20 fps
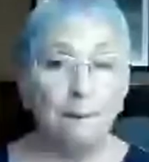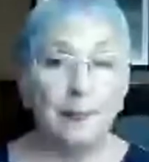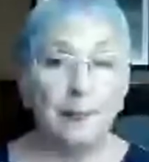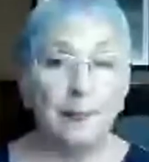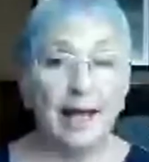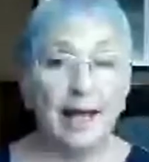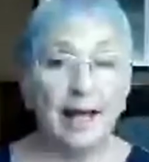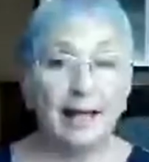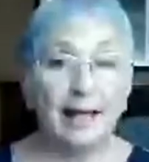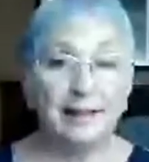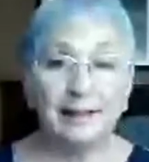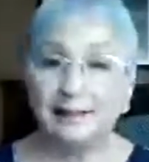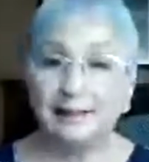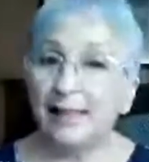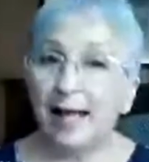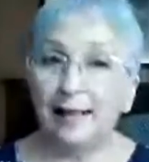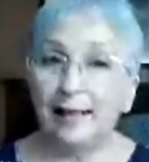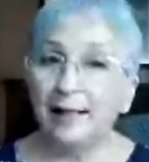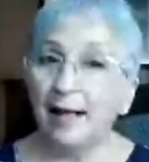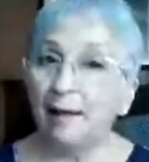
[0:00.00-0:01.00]
I
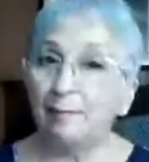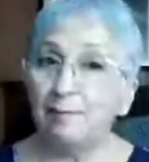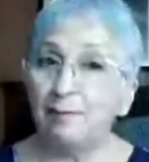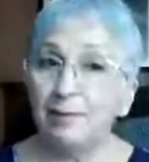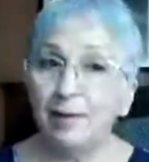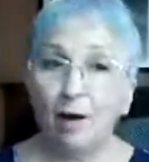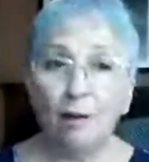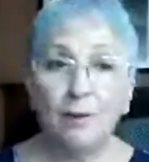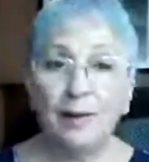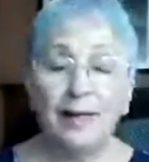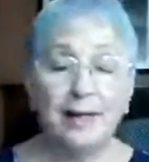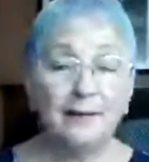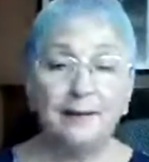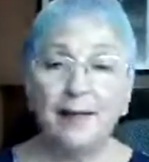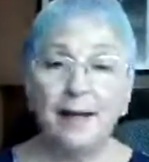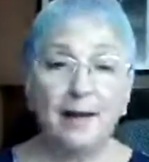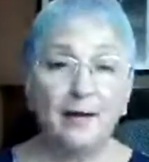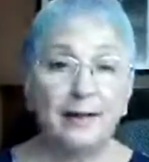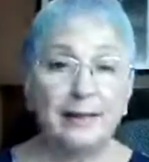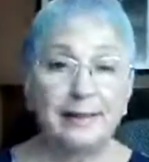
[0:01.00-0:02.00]
decided I'm going in
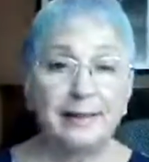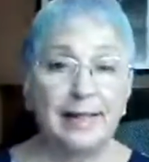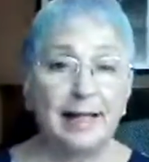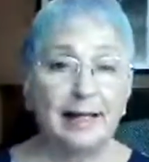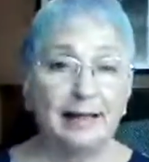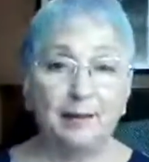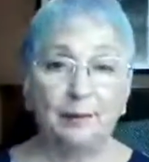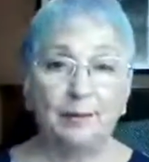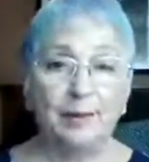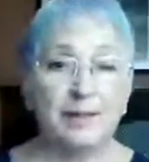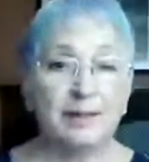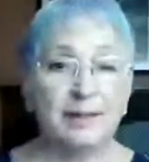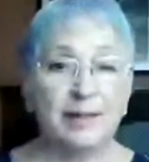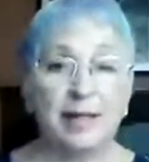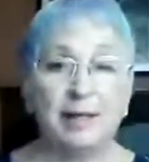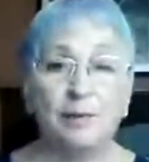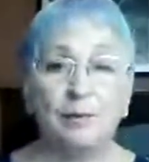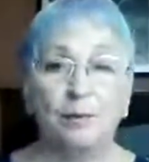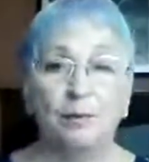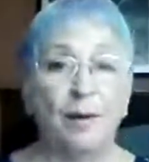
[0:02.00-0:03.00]
there. It said it was
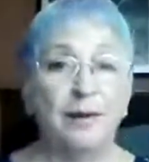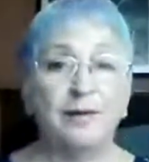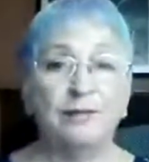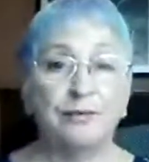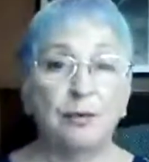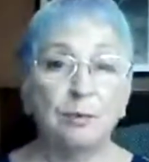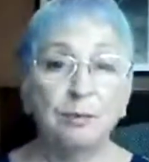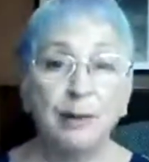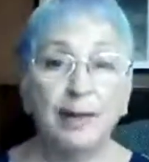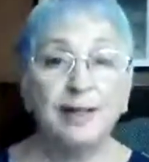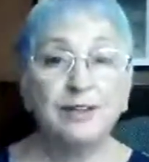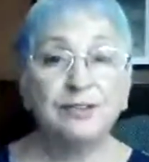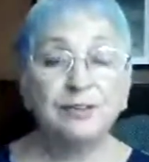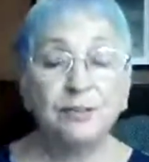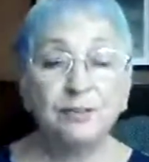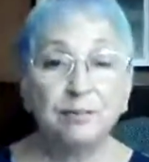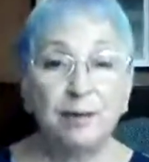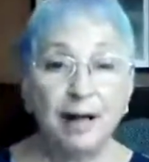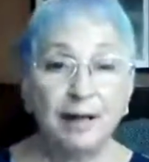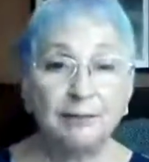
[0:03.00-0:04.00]
a wonderful place for
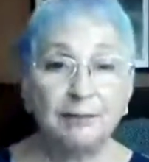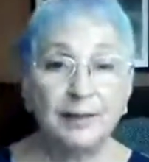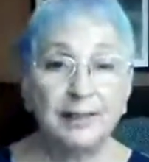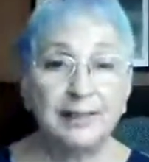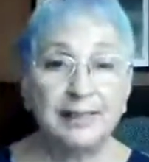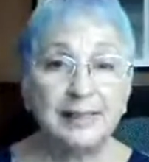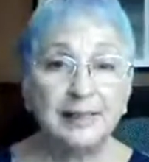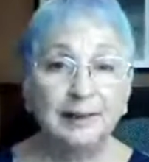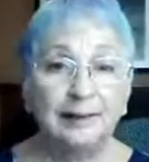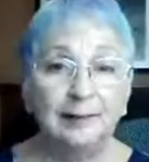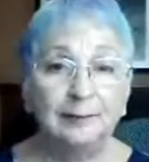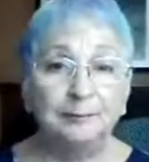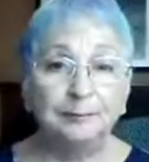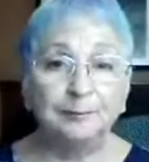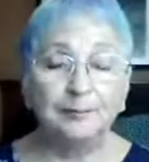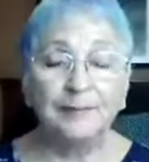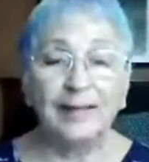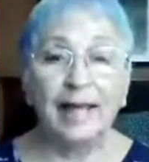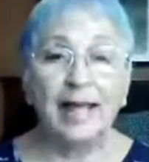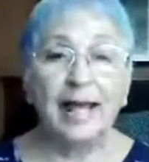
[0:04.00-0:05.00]
breakfast,
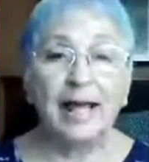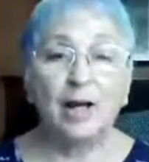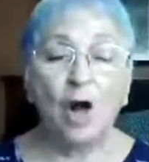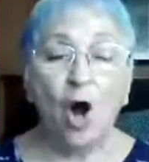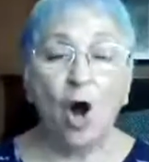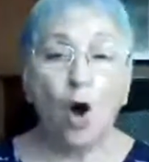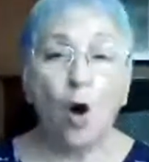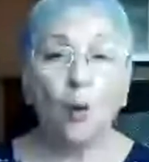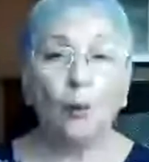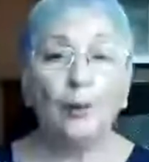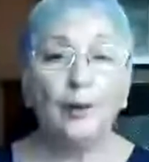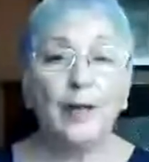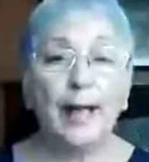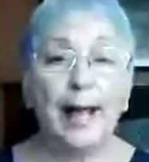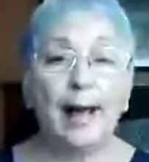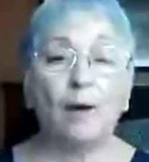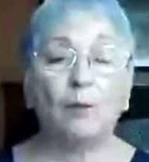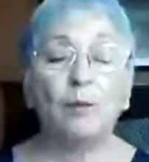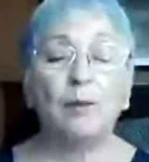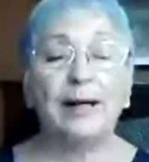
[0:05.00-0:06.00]
and holy
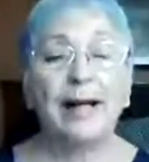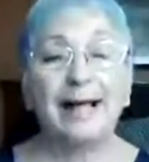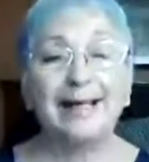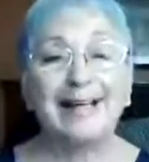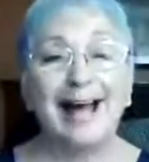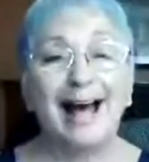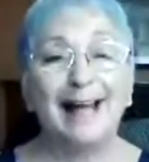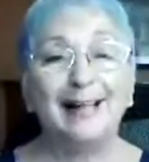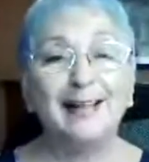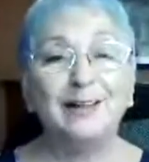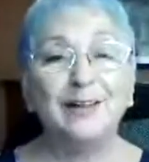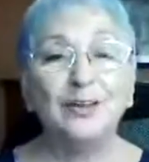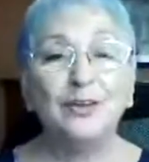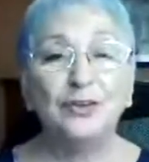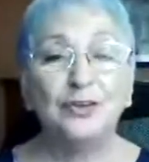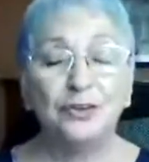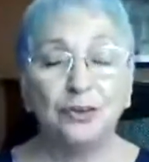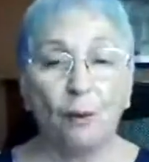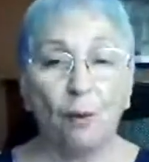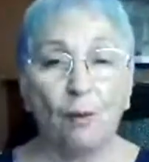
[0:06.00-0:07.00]
cow, when I got in the
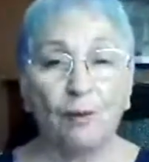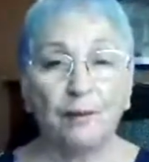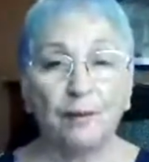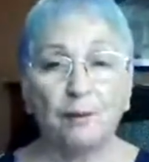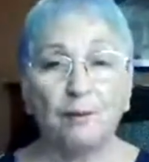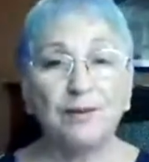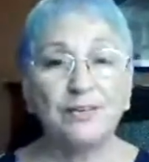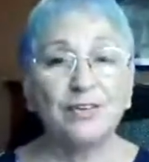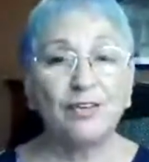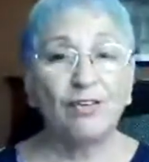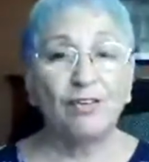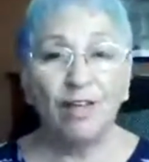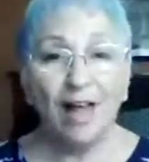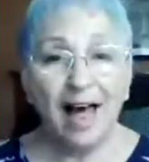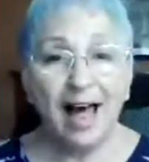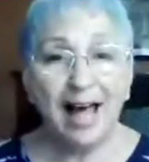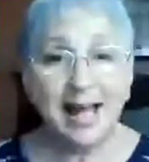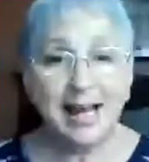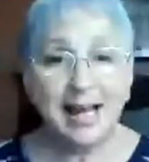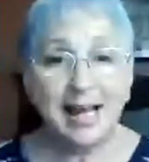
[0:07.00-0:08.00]
door, there was a
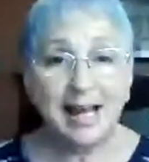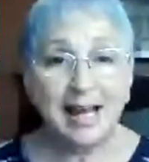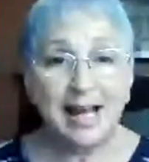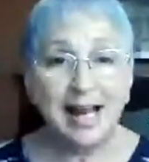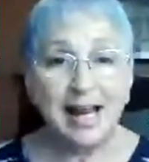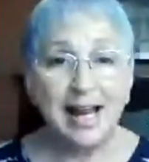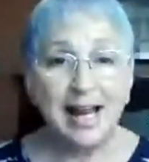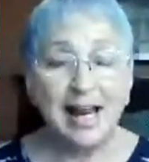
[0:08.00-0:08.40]
line.